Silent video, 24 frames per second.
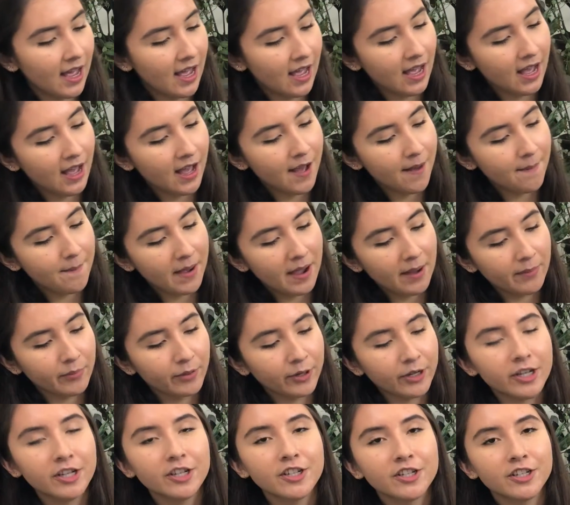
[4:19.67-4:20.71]
Um, I'm
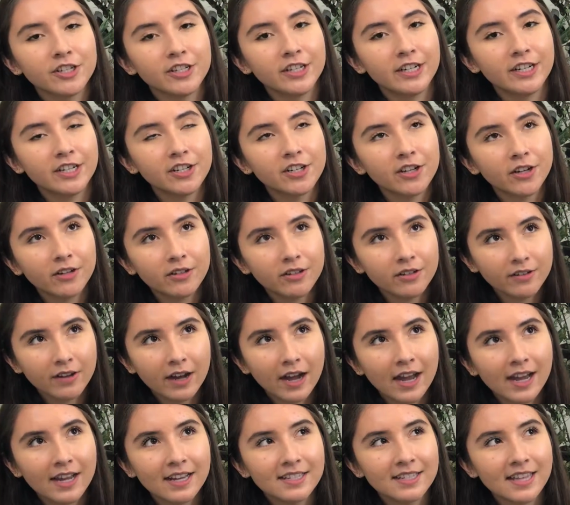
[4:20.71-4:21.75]
pretty sure I showed you
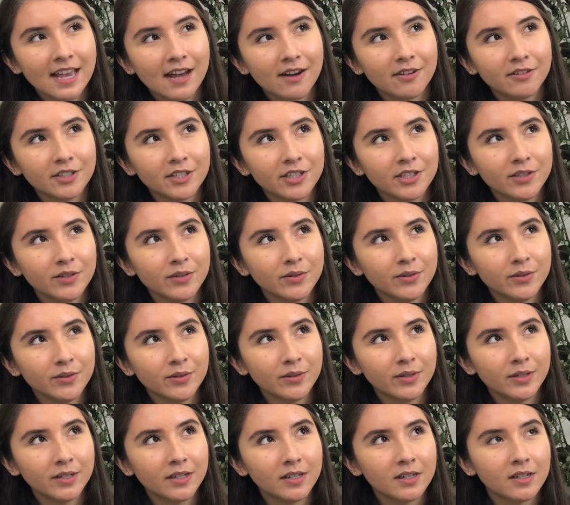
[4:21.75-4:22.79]
guys how
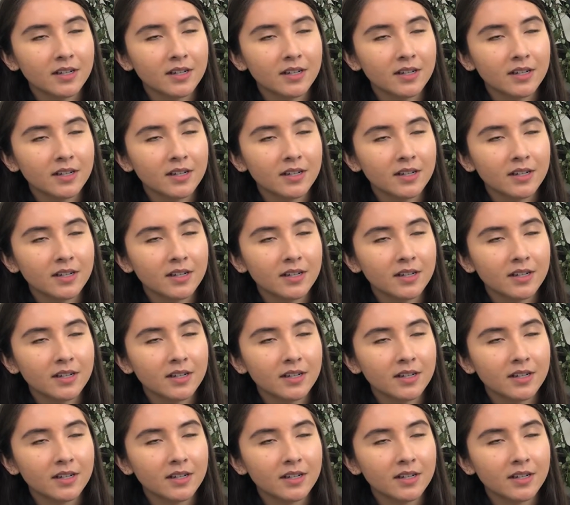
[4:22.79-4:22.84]
to